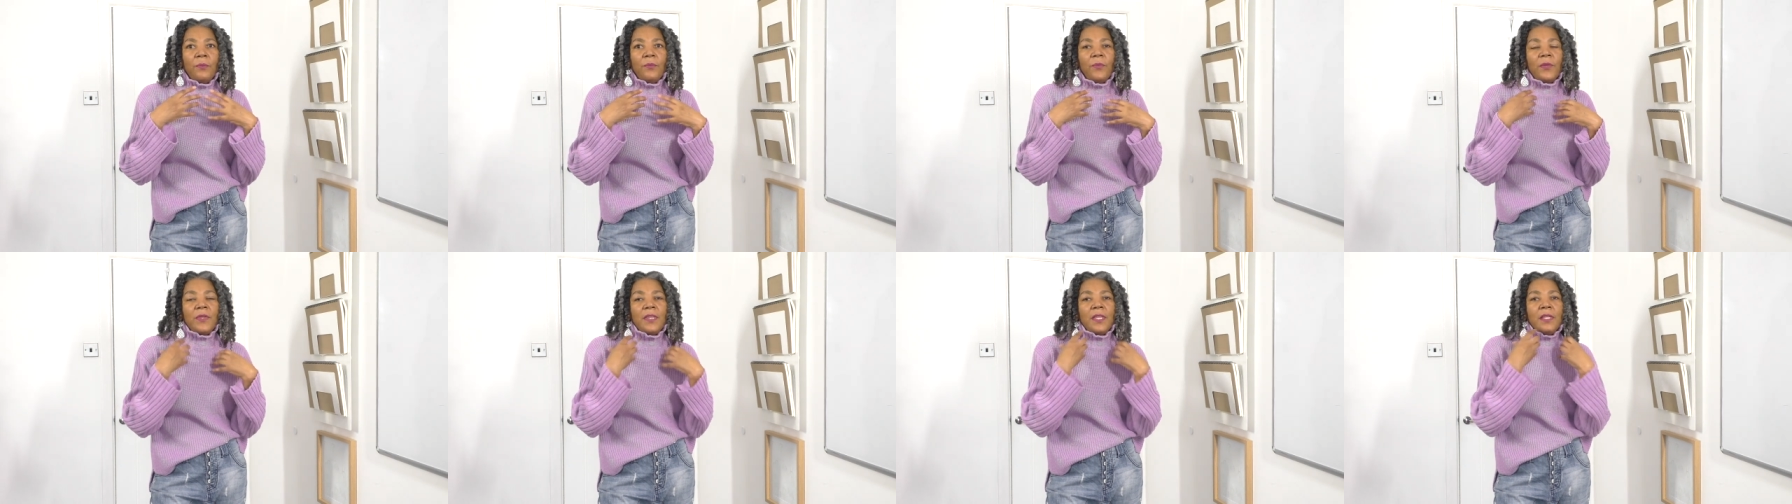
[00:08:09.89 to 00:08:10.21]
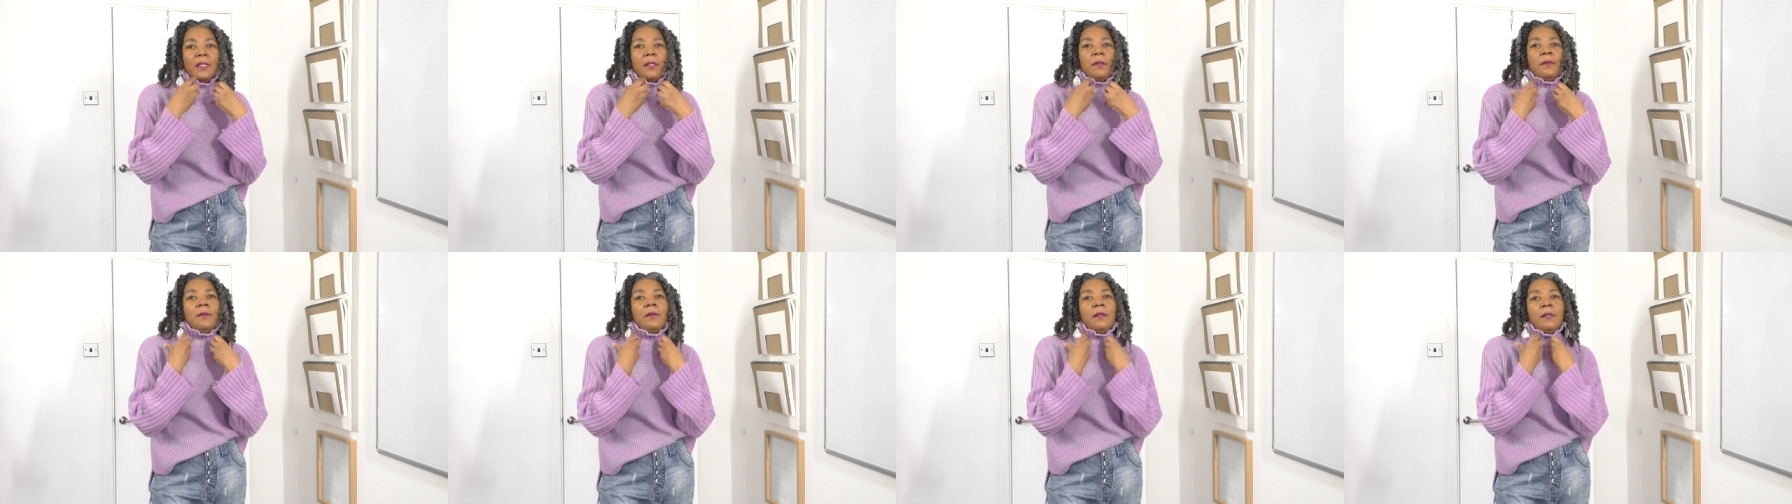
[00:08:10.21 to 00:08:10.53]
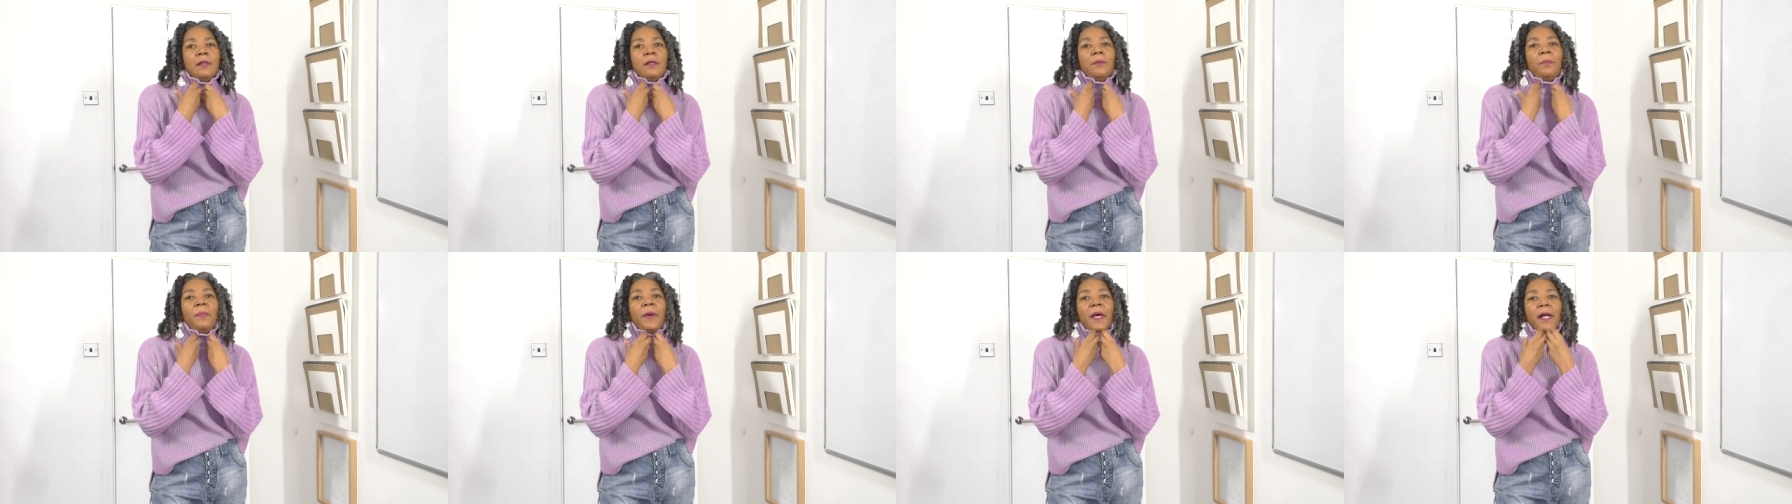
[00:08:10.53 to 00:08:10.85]
with the
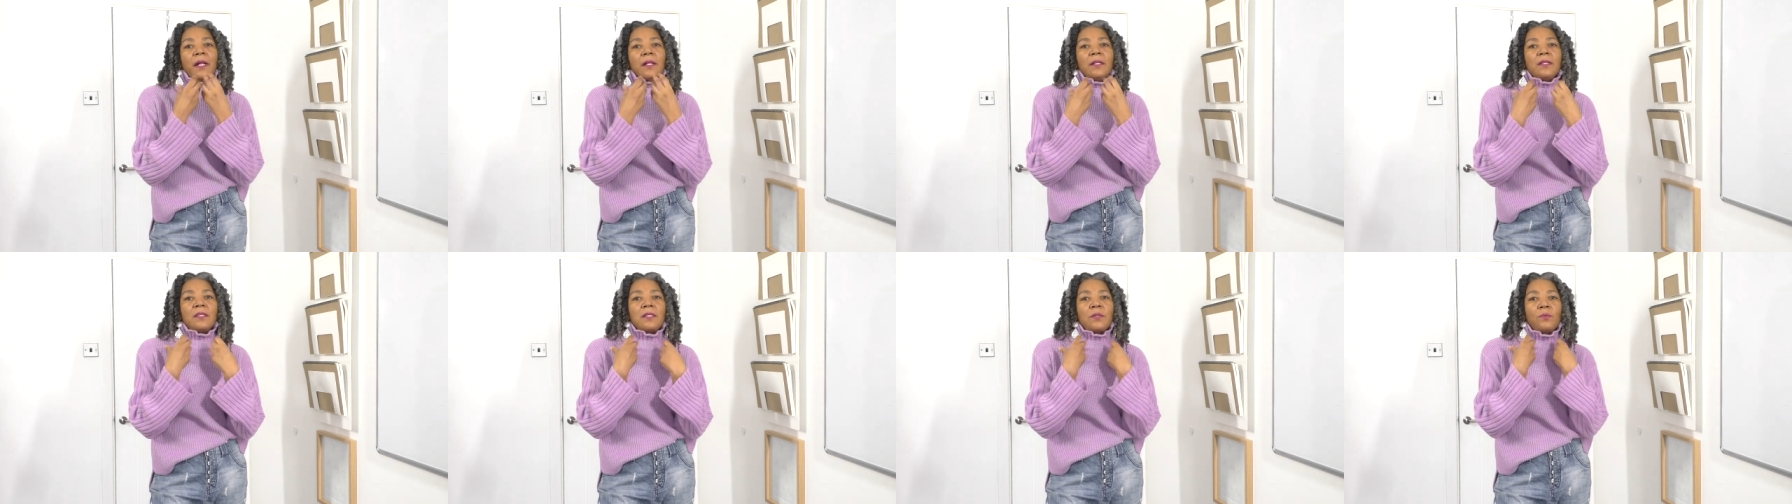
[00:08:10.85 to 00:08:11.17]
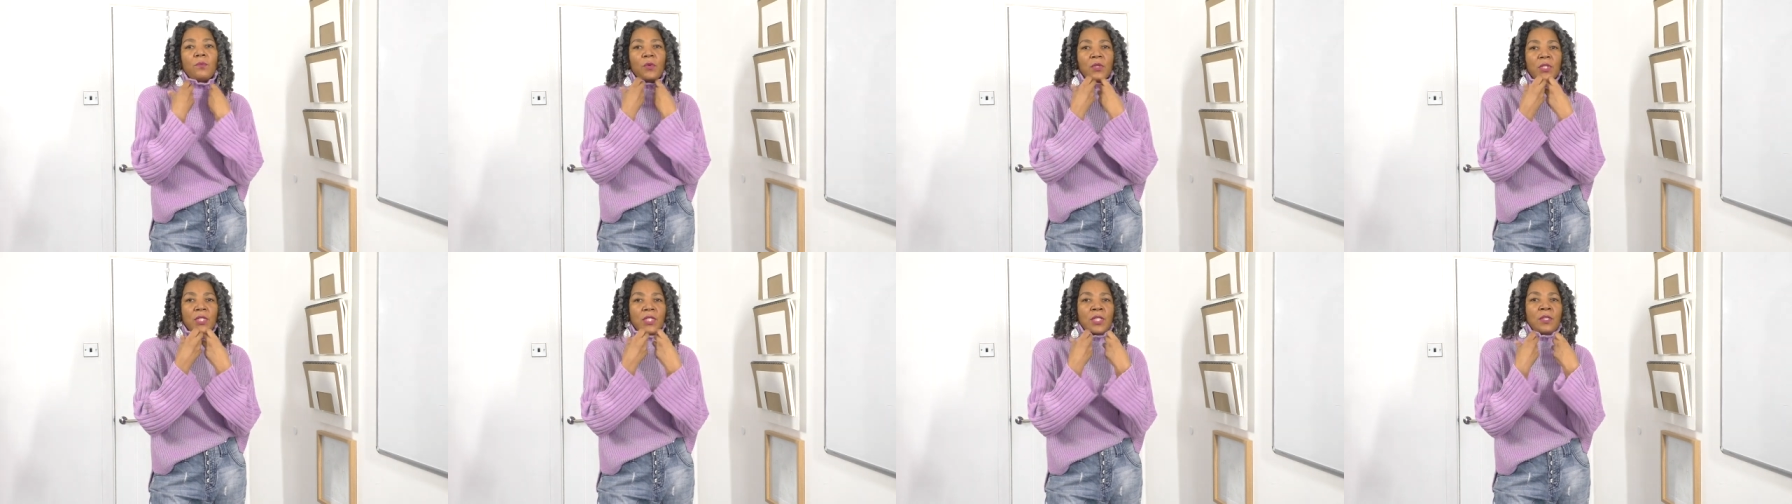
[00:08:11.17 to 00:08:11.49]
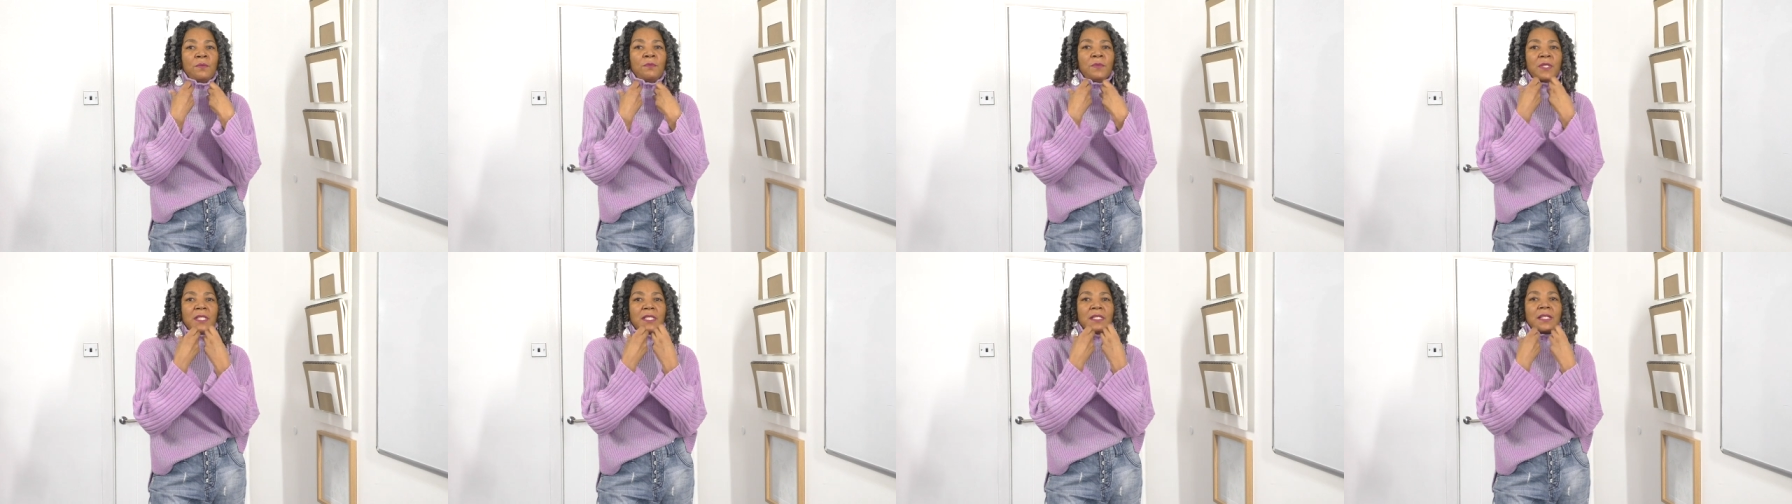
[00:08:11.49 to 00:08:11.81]
lapels and wanted
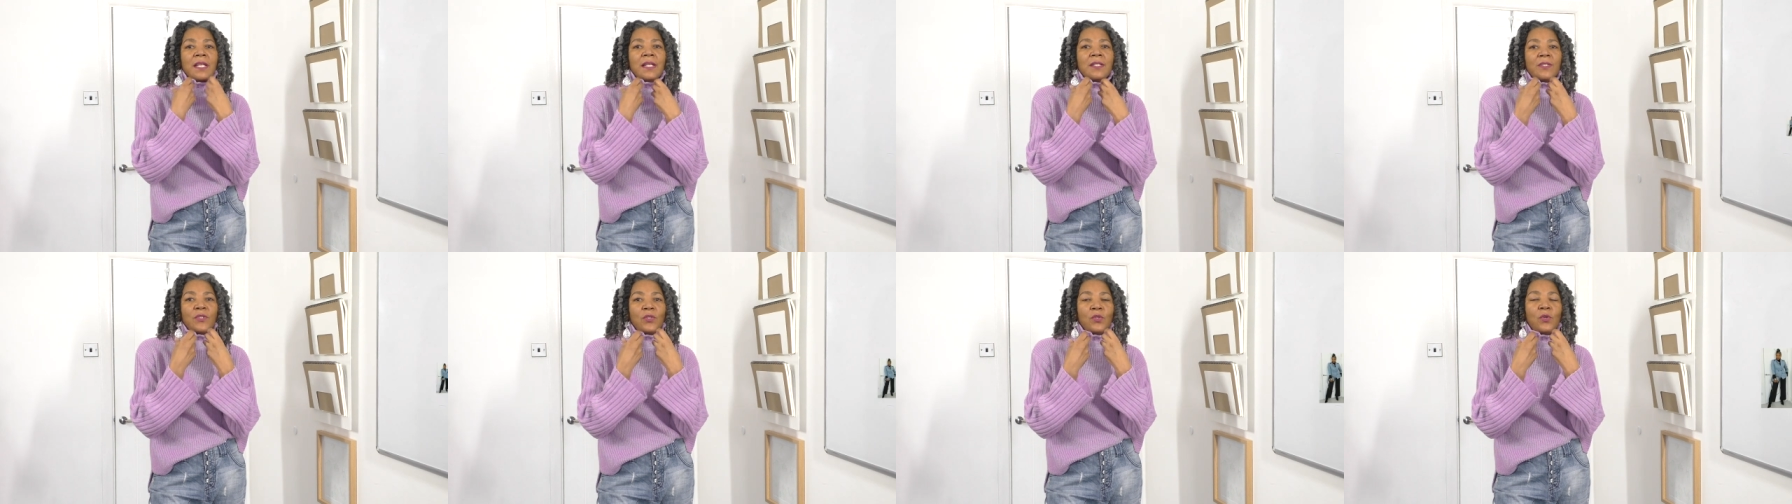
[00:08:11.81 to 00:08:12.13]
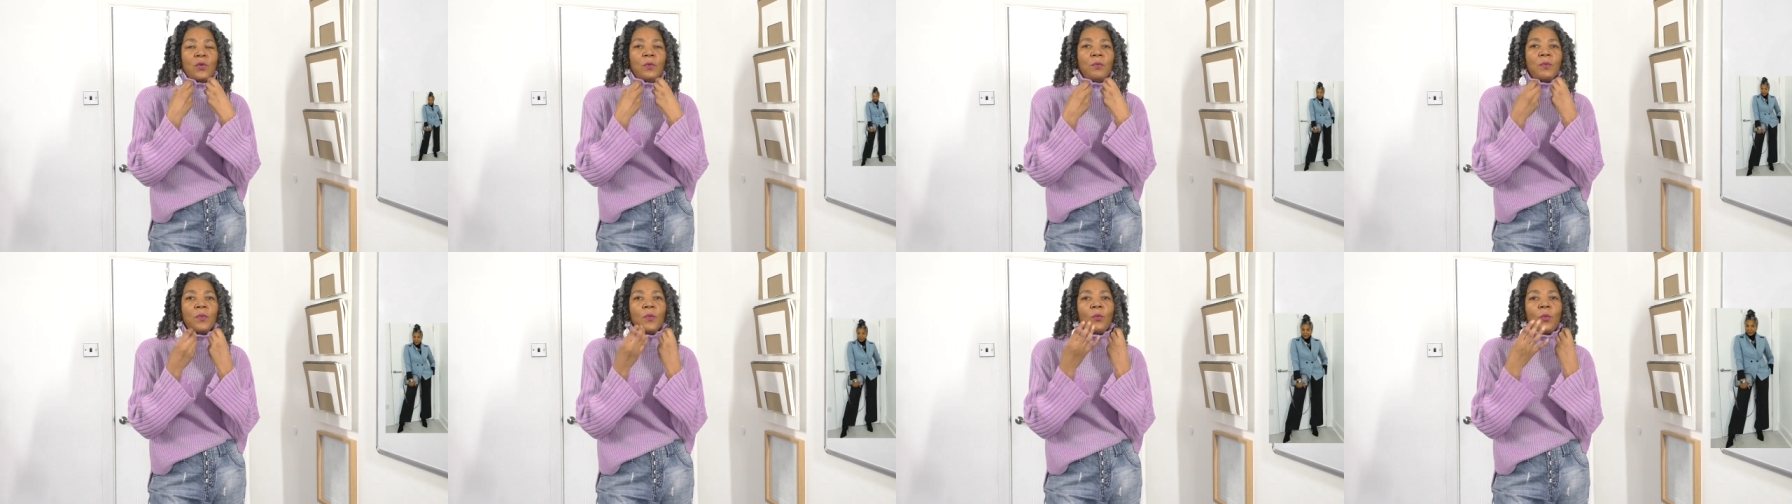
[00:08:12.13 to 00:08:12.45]
them to stand up.